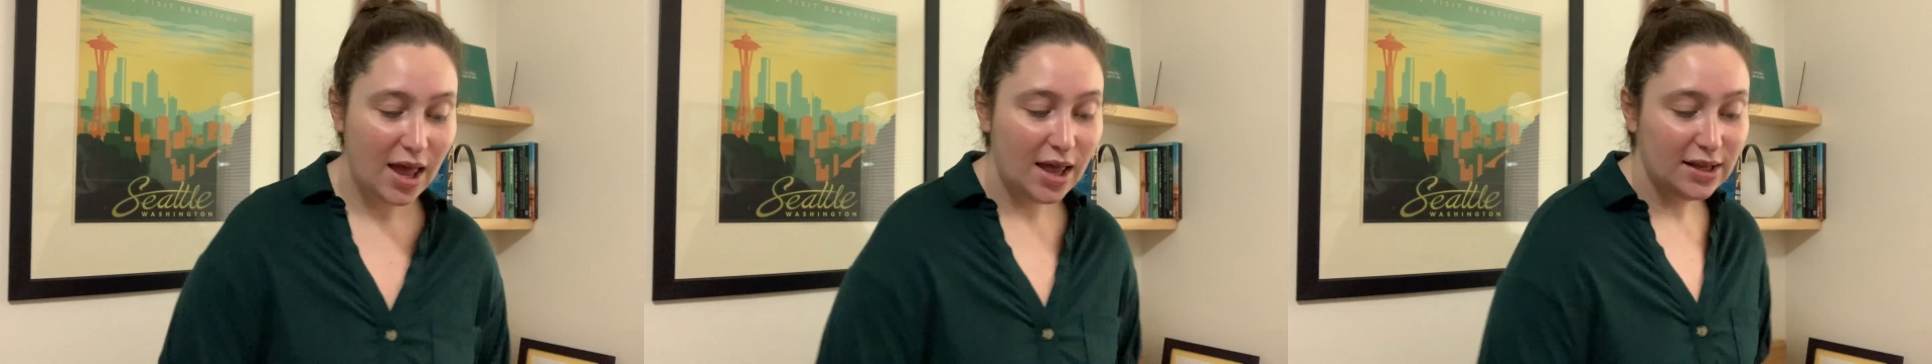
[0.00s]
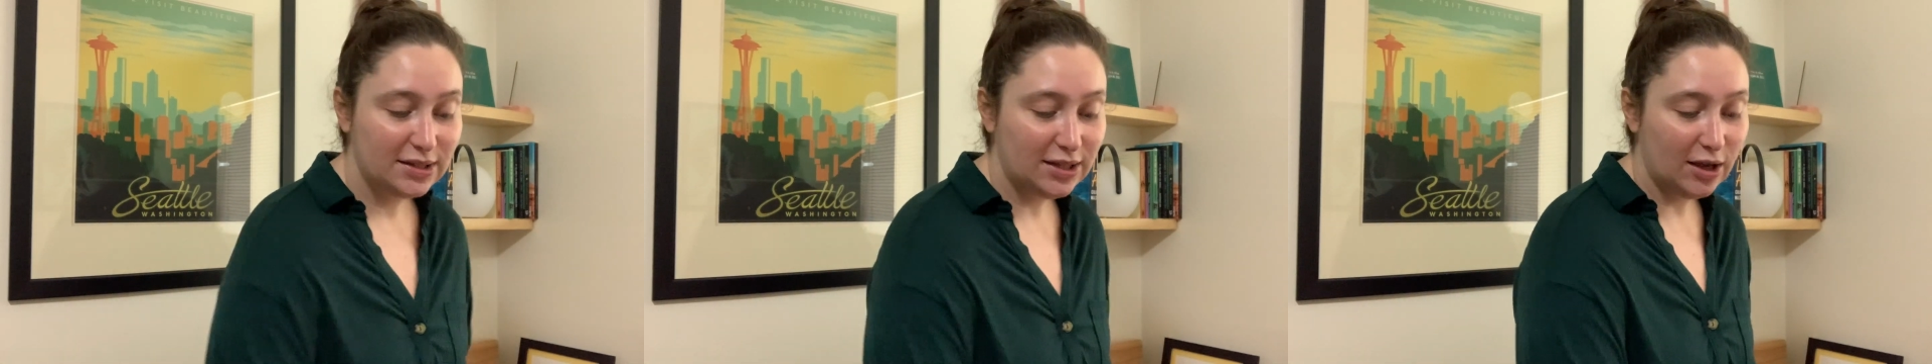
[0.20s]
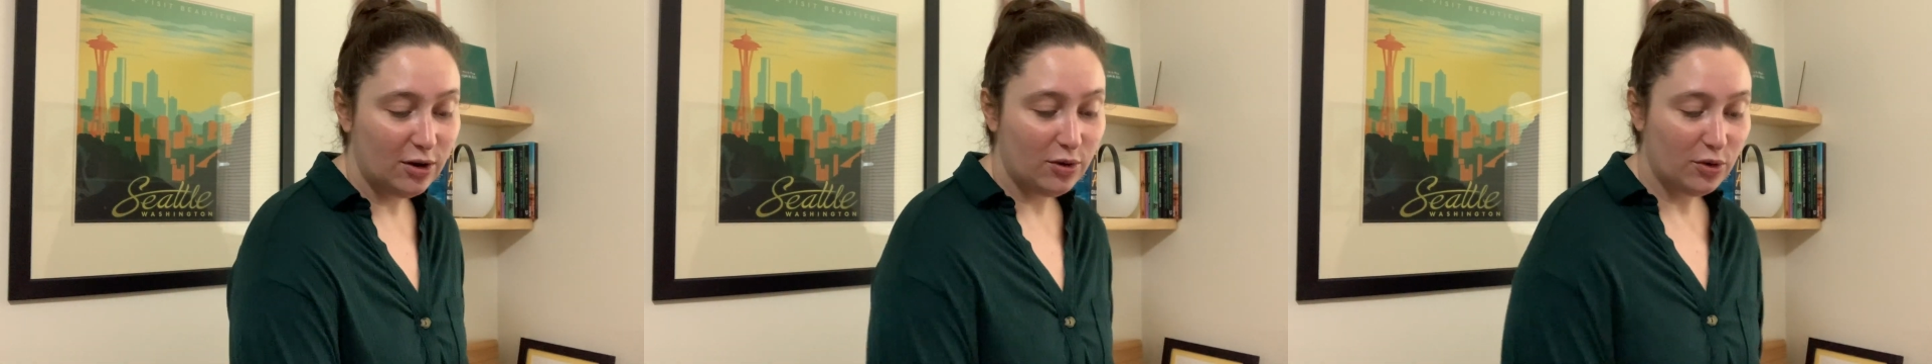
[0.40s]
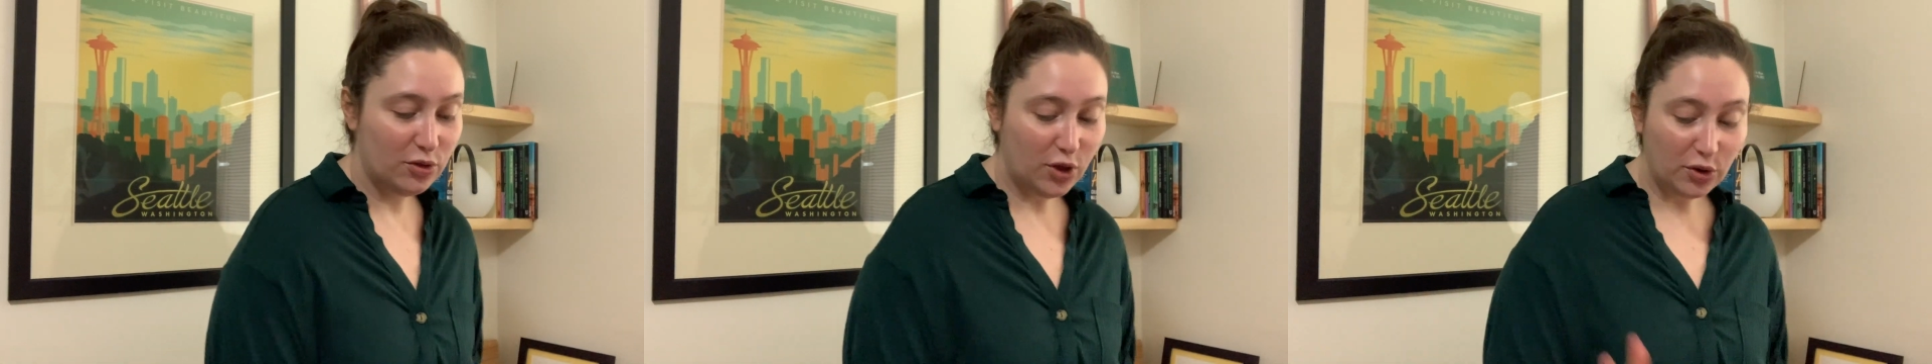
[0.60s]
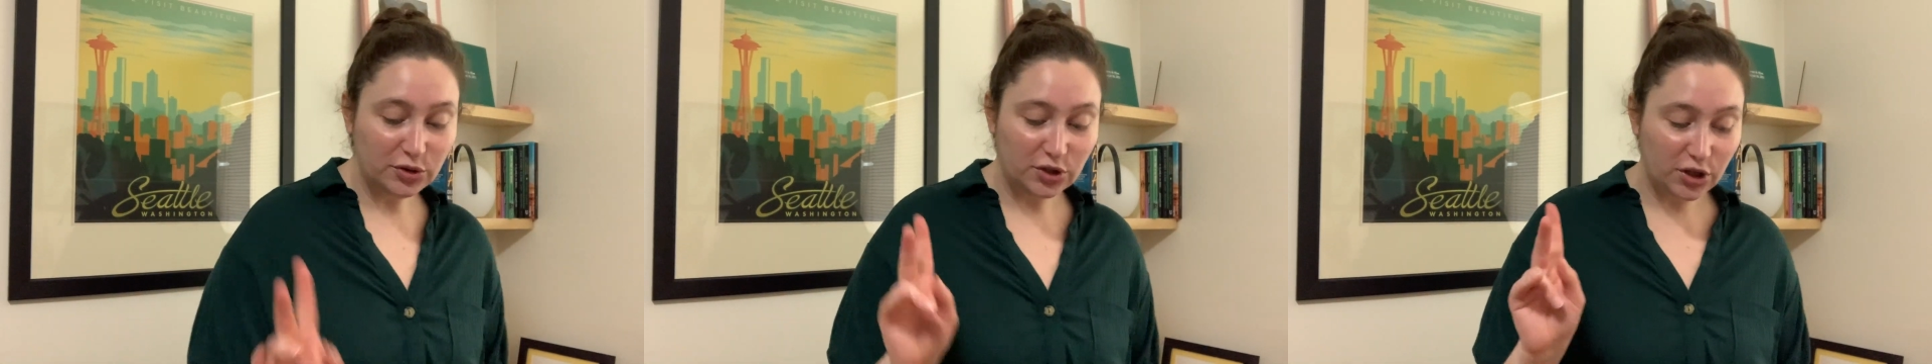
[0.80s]
So
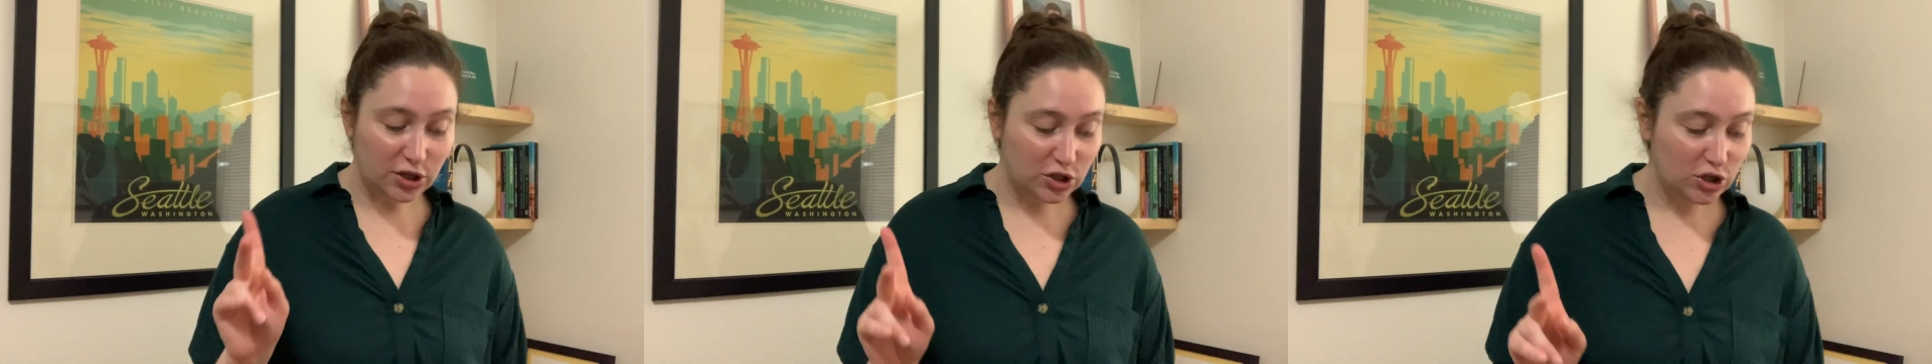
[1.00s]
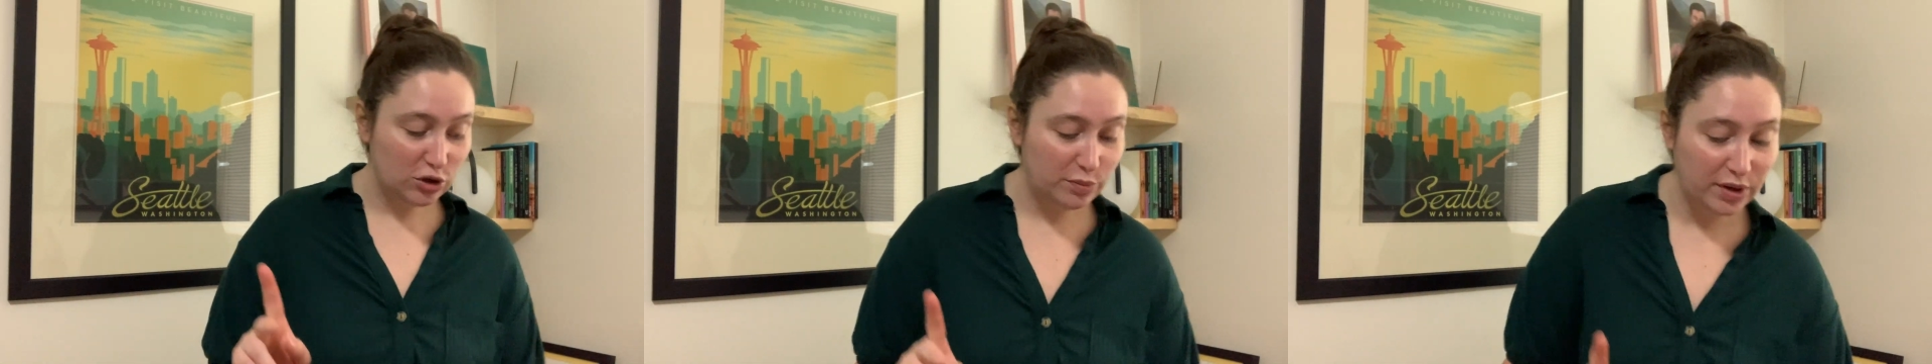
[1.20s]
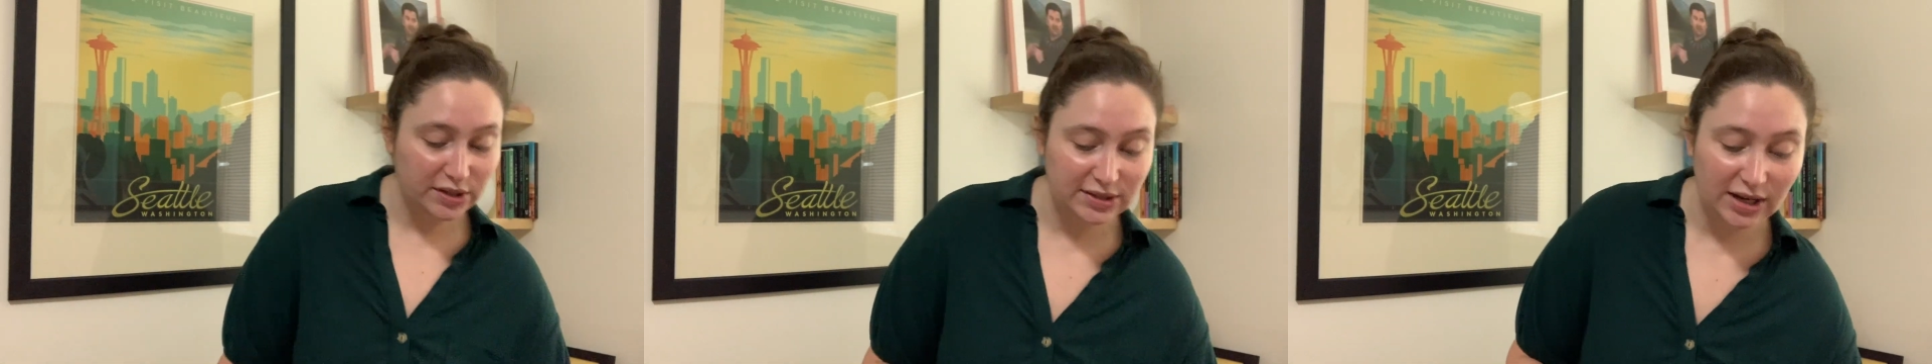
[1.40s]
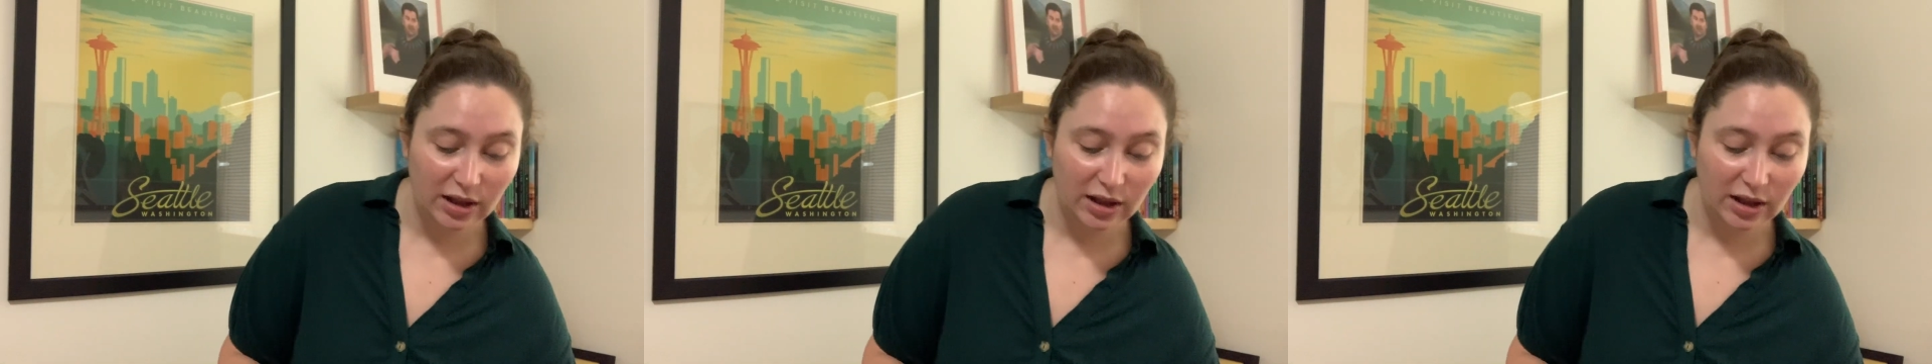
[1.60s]
those are the two books that